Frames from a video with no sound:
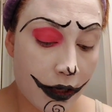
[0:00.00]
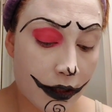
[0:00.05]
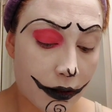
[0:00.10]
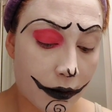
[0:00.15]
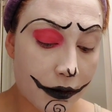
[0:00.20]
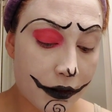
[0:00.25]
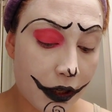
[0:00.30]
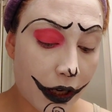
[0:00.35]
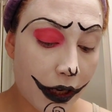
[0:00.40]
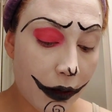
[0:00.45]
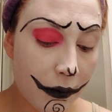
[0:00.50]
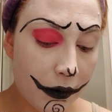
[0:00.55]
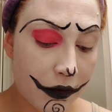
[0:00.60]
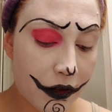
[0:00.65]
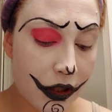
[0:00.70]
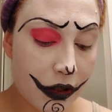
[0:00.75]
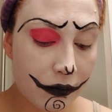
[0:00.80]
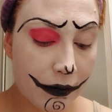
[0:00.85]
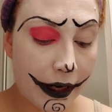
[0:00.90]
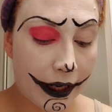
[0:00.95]
So it started
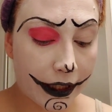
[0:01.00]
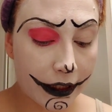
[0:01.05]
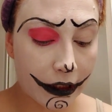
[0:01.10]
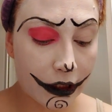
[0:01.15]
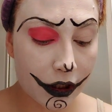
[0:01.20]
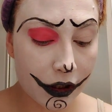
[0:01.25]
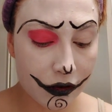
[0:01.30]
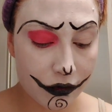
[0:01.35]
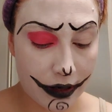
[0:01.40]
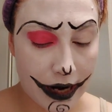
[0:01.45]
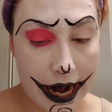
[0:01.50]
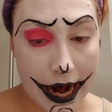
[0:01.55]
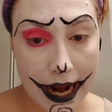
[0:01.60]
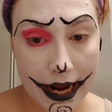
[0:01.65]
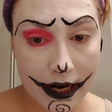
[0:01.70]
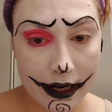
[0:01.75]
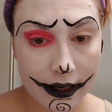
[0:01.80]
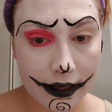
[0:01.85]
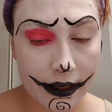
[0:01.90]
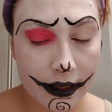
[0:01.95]
with just regular
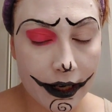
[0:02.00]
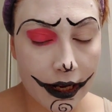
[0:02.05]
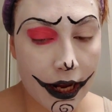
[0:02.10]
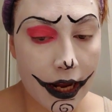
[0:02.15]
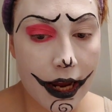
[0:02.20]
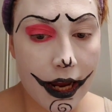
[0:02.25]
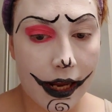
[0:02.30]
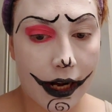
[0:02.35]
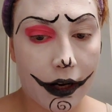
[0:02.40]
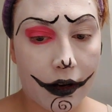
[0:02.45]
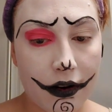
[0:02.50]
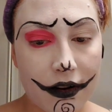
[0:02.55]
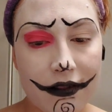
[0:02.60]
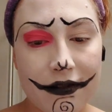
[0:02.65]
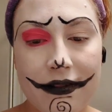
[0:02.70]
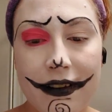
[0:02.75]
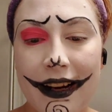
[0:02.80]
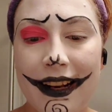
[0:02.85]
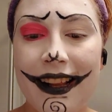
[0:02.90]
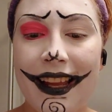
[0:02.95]
drag, and I
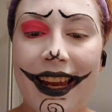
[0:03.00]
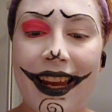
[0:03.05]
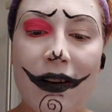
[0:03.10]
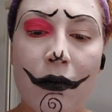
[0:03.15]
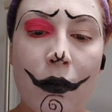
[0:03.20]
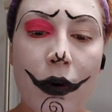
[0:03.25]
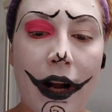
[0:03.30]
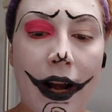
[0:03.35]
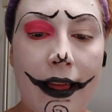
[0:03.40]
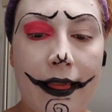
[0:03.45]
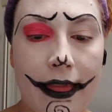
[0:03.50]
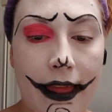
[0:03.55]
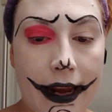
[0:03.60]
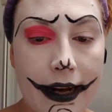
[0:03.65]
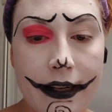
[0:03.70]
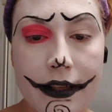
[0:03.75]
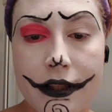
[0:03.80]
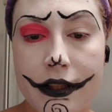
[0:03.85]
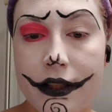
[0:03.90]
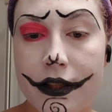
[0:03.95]
couldn't find like what I
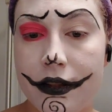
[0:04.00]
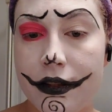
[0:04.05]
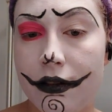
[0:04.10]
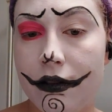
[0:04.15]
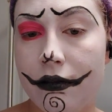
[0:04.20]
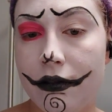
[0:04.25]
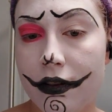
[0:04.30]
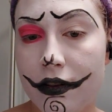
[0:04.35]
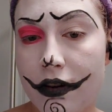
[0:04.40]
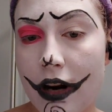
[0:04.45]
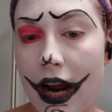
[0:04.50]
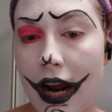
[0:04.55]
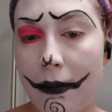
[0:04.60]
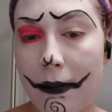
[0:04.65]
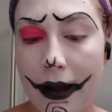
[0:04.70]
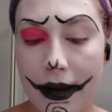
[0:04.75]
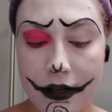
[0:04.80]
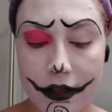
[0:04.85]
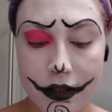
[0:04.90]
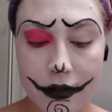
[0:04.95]
liked to do for
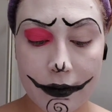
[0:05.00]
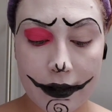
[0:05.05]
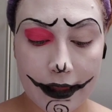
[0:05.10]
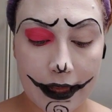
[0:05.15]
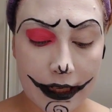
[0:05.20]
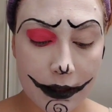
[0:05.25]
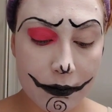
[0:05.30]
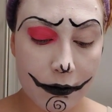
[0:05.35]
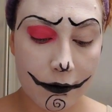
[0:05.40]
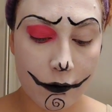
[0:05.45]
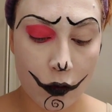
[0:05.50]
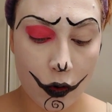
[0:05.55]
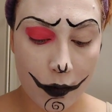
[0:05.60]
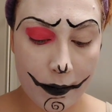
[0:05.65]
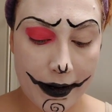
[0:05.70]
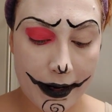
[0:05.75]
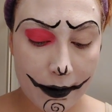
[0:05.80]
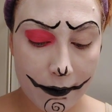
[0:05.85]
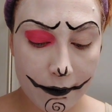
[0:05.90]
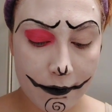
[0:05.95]
drag, but I just knew I liked
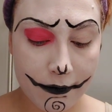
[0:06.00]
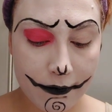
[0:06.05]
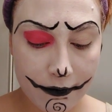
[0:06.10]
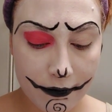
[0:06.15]
performing.